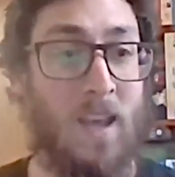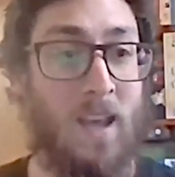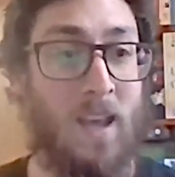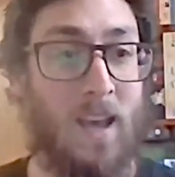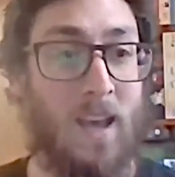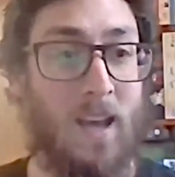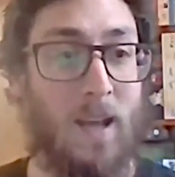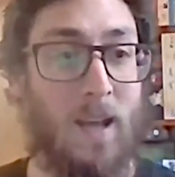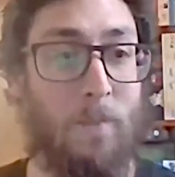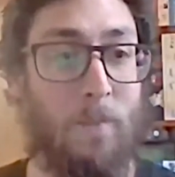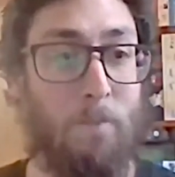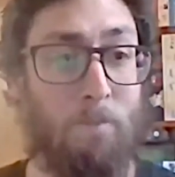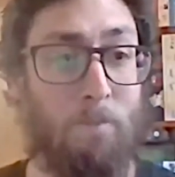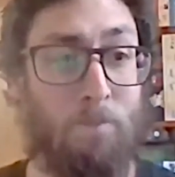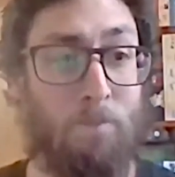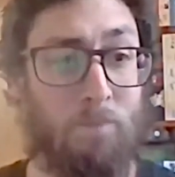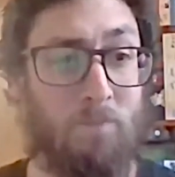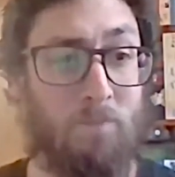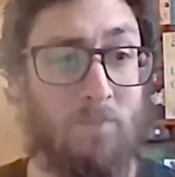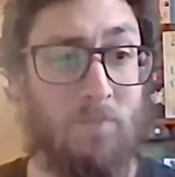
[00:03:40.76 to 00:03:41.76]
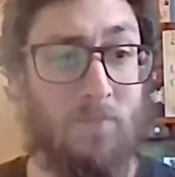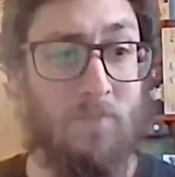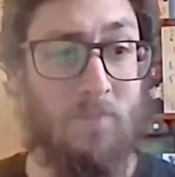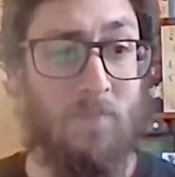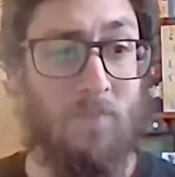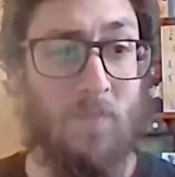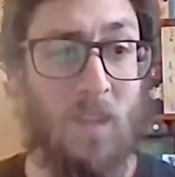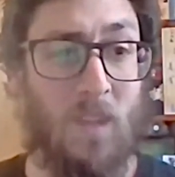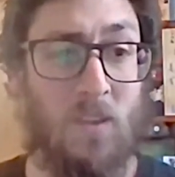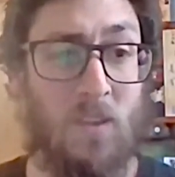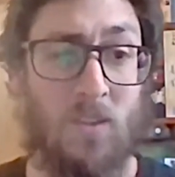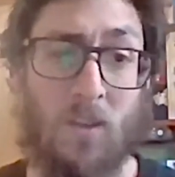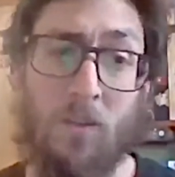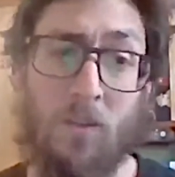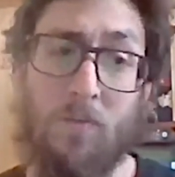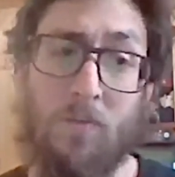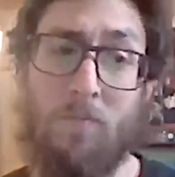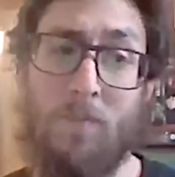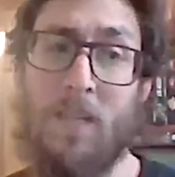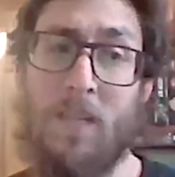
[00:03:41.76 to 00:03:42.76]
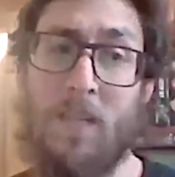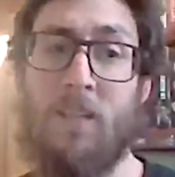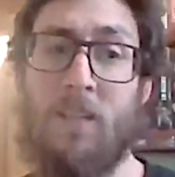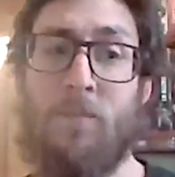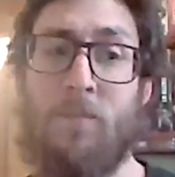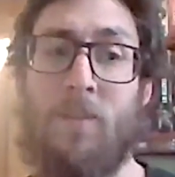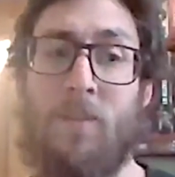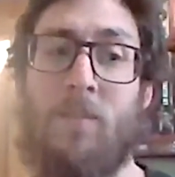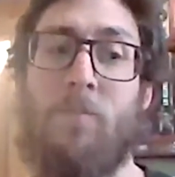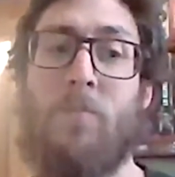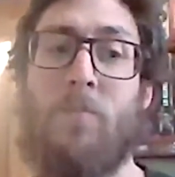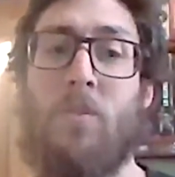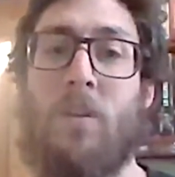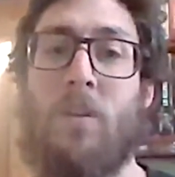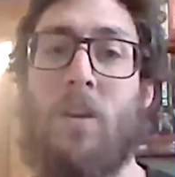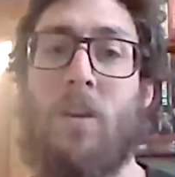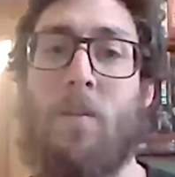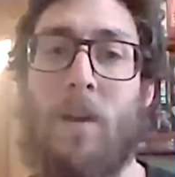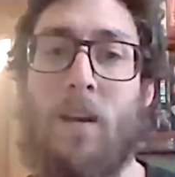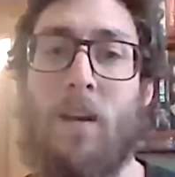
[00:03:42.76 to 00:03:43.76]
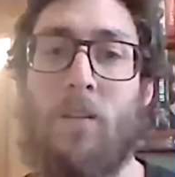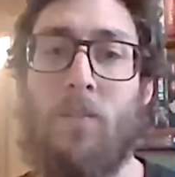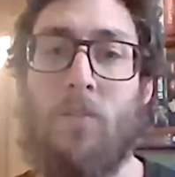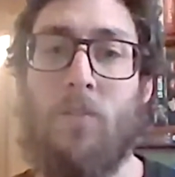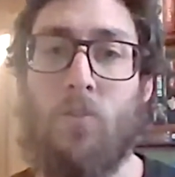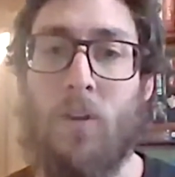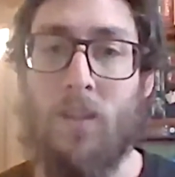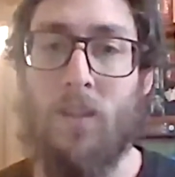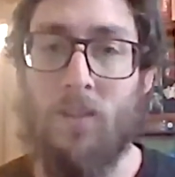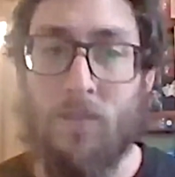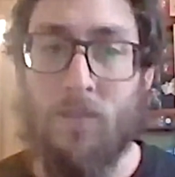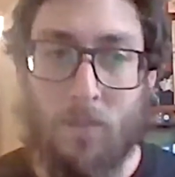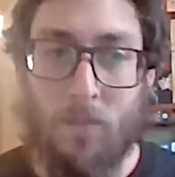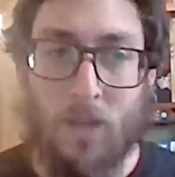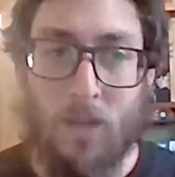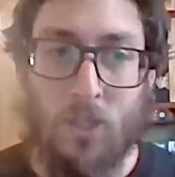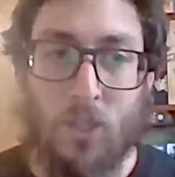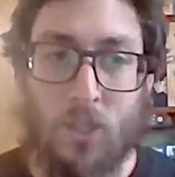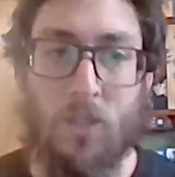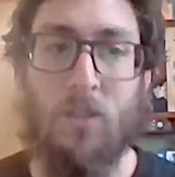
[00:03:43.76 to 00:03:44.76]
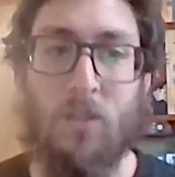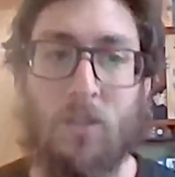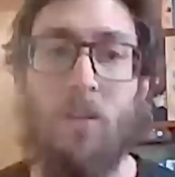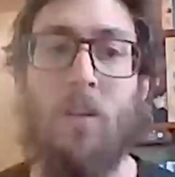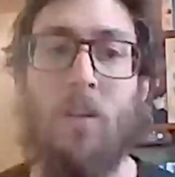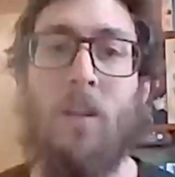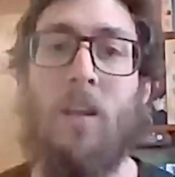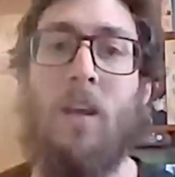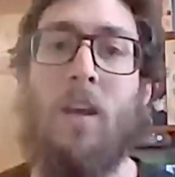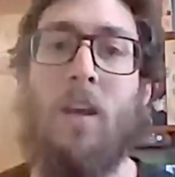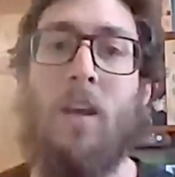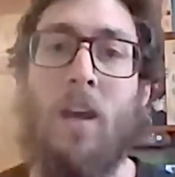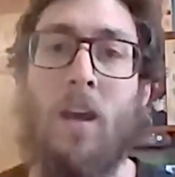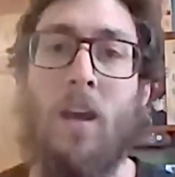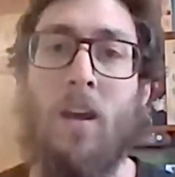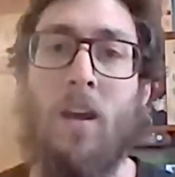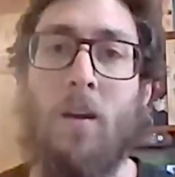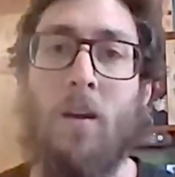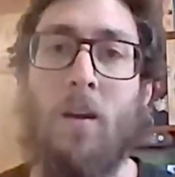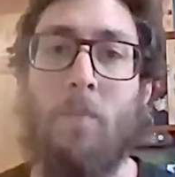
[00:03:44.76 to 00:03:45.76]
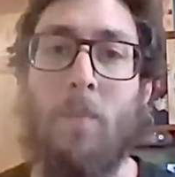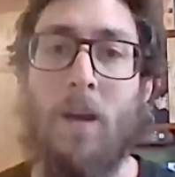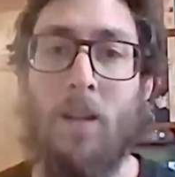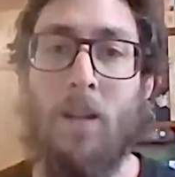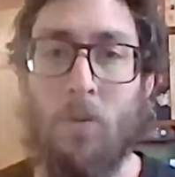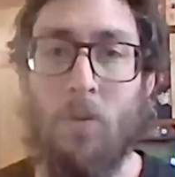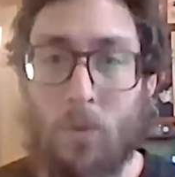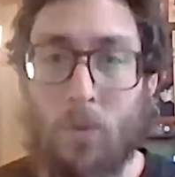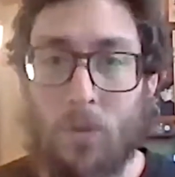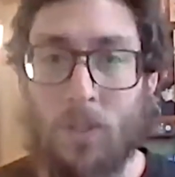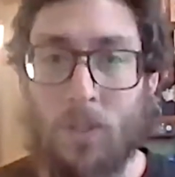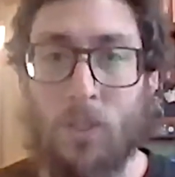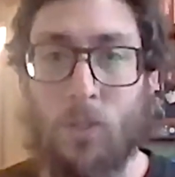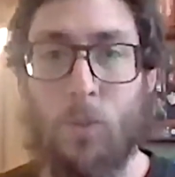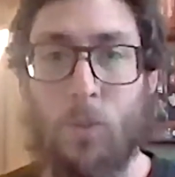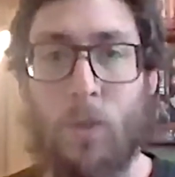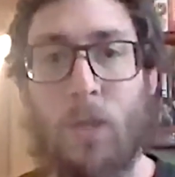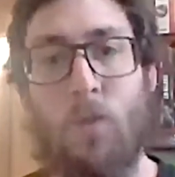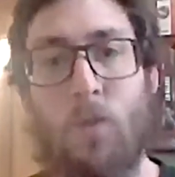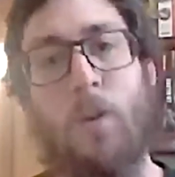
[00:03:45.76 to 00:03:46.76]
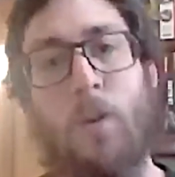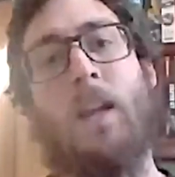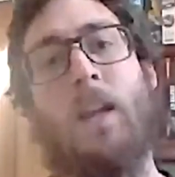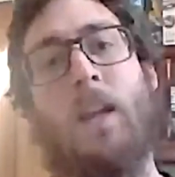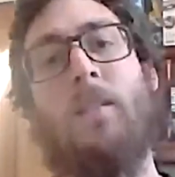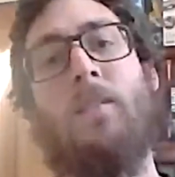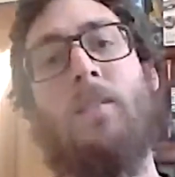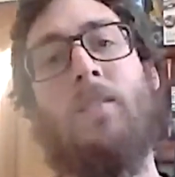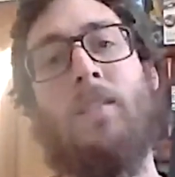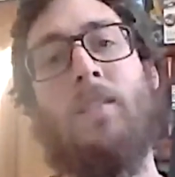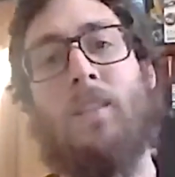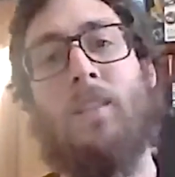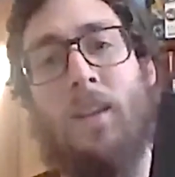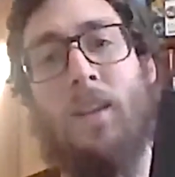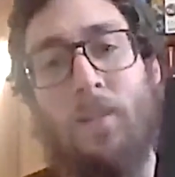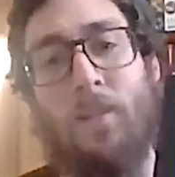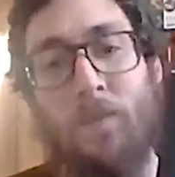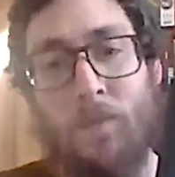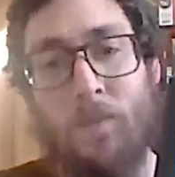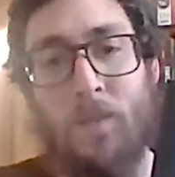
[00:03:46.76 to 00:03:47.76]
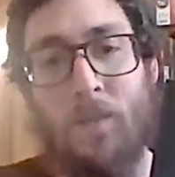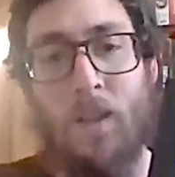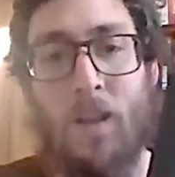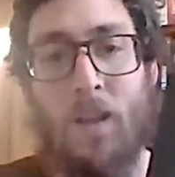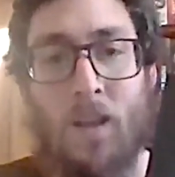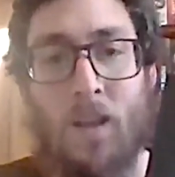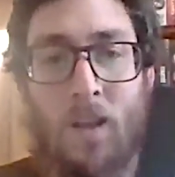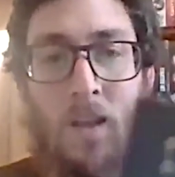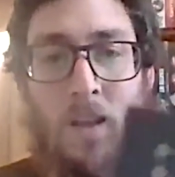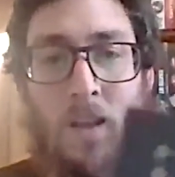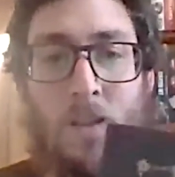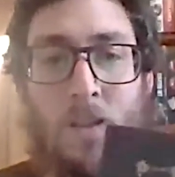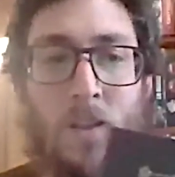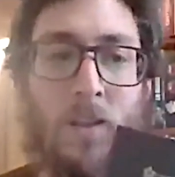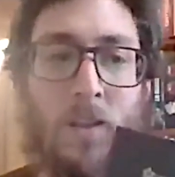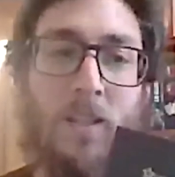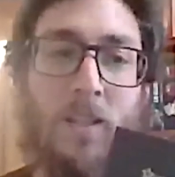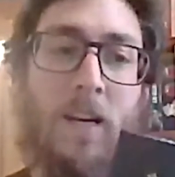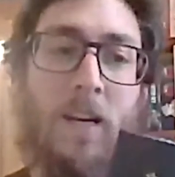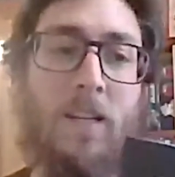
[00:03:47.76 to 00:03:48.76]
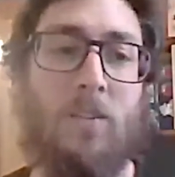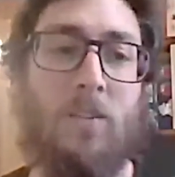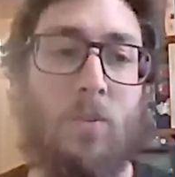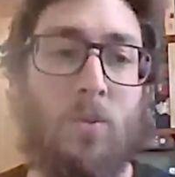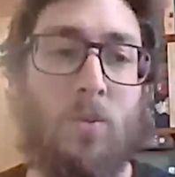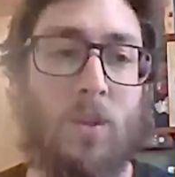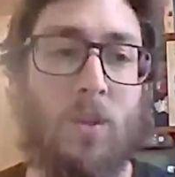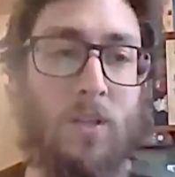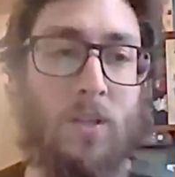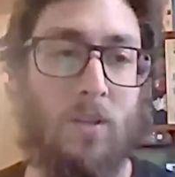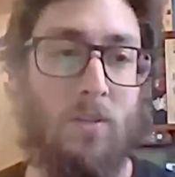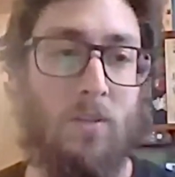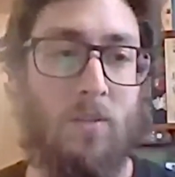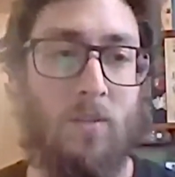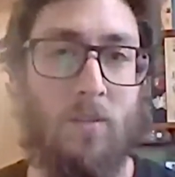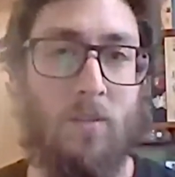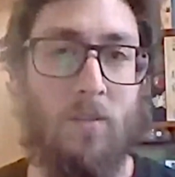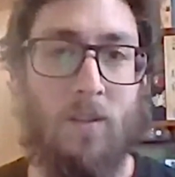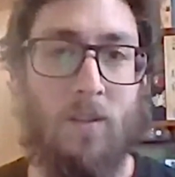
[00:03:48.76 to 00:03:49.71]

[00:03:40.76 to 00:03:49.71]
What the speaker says: So for me, this was a book about transformation. And the worlds we create. That's the kind of the title Cocoon.